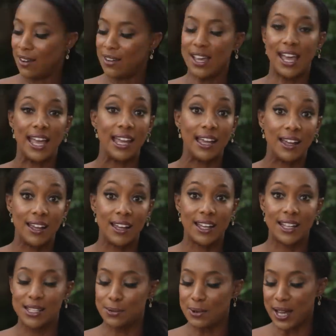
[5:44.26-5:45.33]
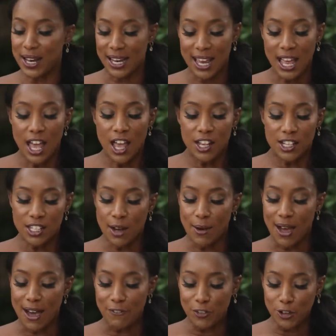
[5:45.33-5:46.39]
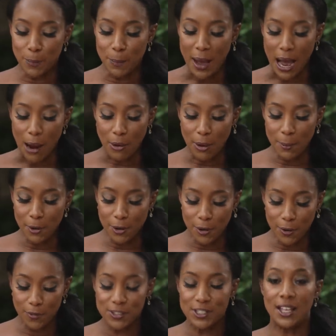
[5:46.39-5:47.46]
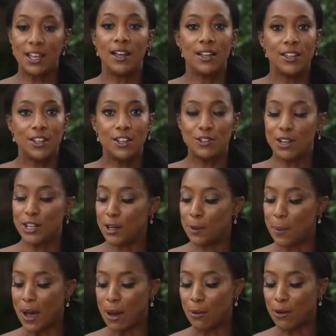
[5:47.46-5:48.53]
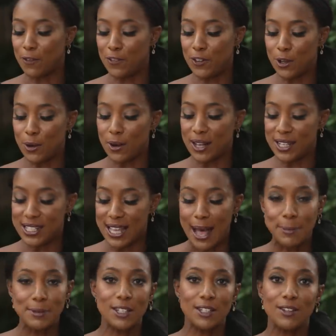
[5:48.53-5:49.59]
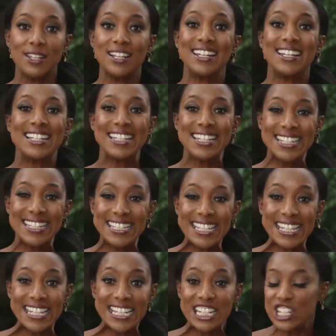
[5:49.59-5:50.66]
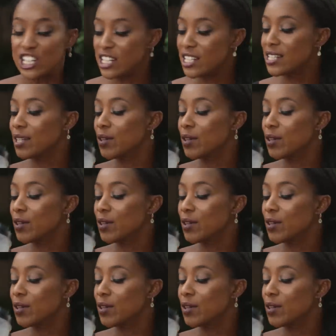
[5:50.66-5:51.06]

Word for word: Okay, it's ready. So after your power moves, you drink your power fuel. It's absolutely delicious.